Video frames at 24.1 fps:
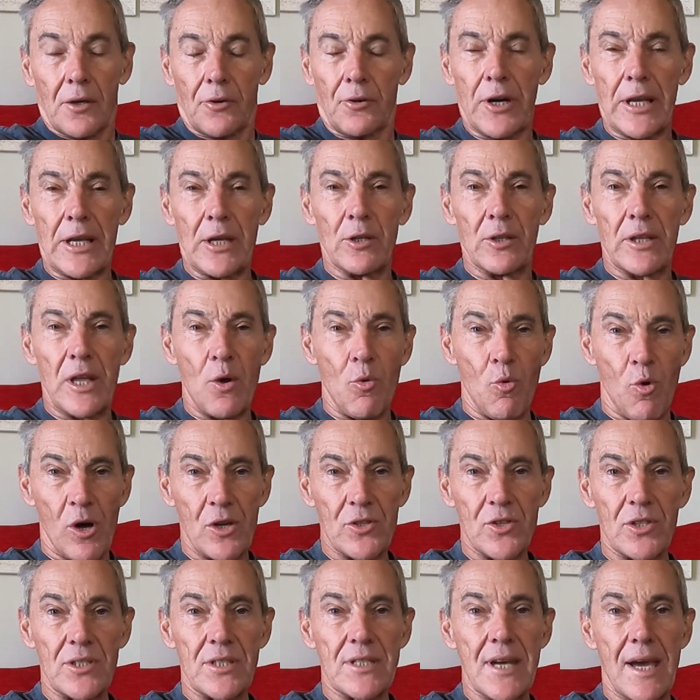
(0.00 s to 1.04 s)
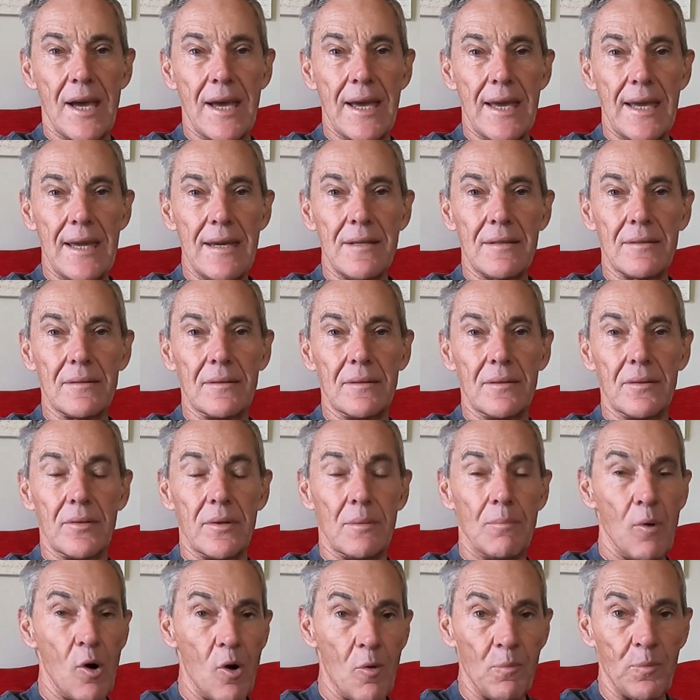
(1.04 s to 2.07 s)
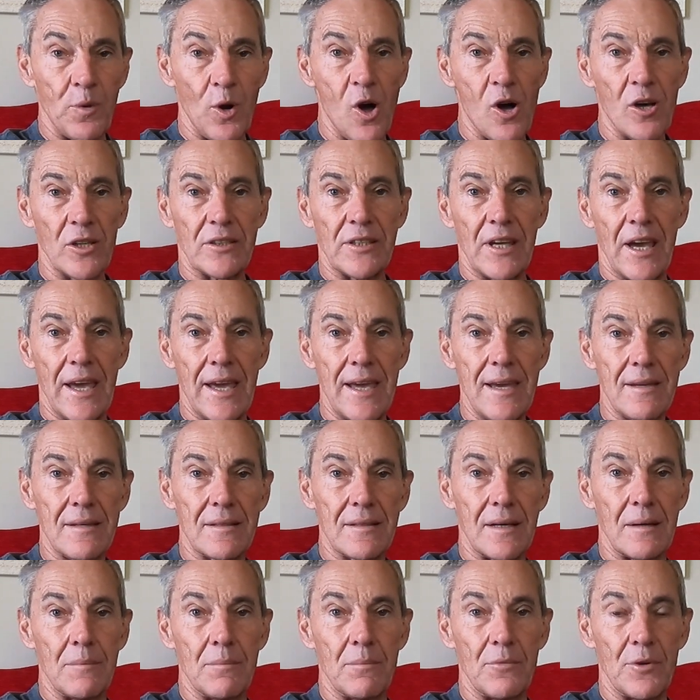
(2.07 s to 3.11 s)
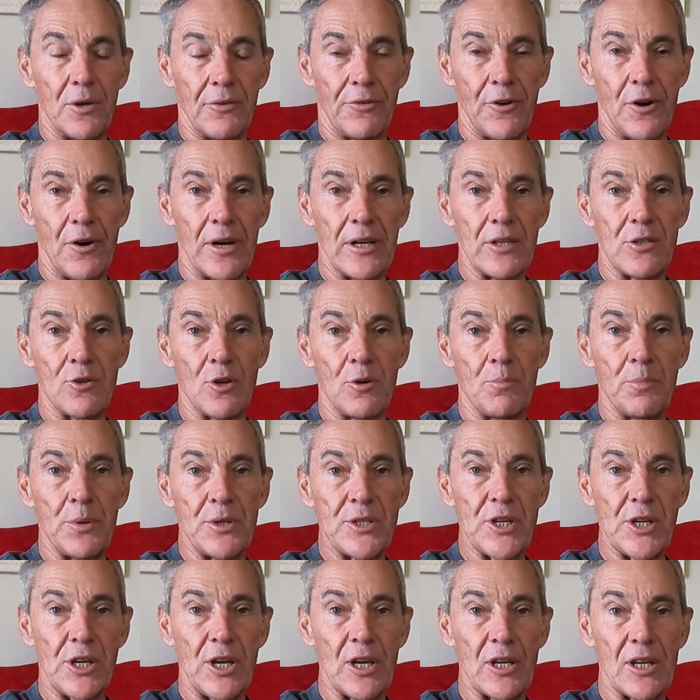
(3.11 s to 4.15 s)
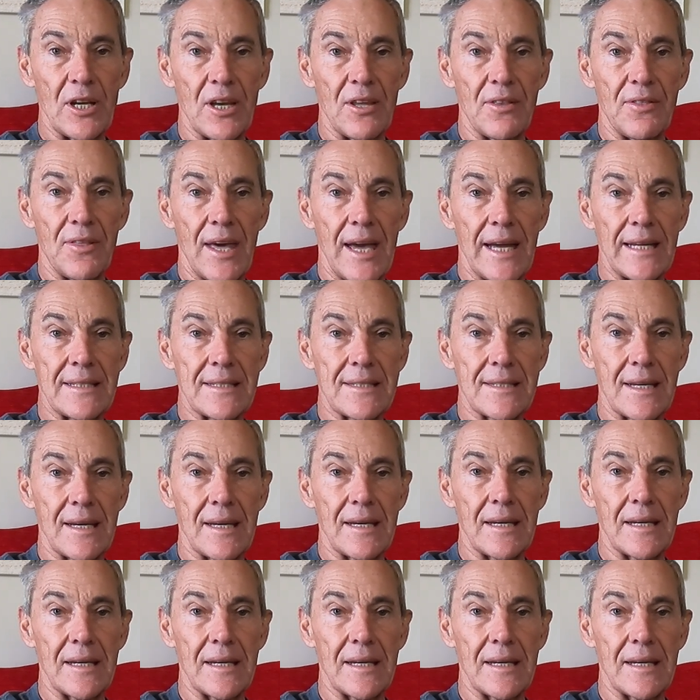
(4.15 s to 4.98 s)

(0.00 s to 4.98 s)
Chrigel, there was a day, the Mont Blanc day I'm referring to in particular, that